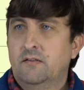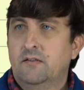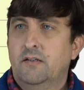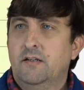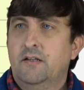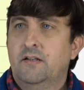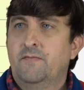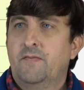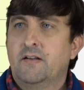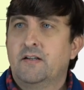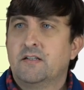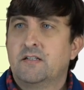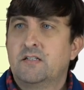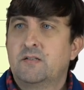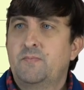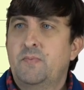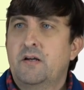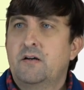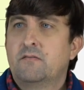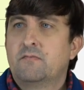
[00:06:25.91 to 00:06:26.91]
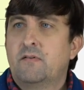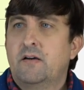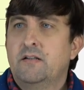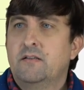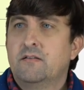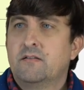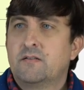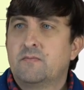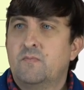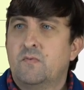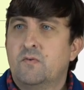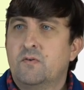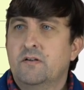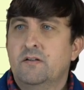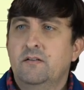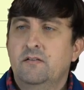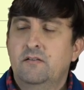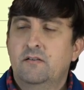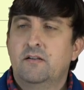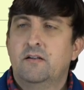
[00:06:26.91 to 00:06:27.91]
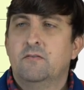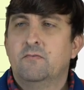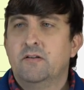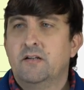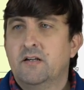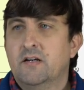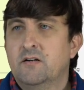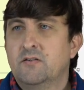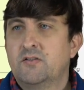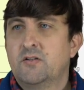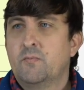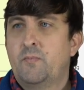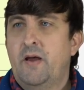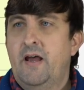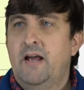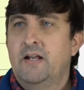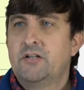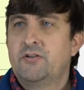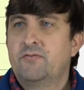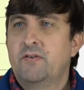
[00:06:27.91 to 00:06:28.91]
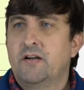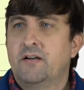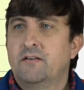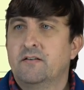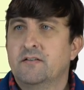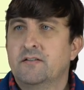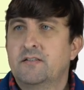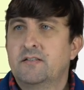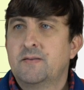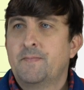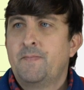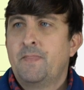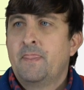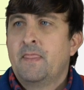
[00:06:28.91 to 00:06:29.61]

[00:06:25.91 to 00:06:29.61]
And if I could spell right this morning, there we go. So patch records.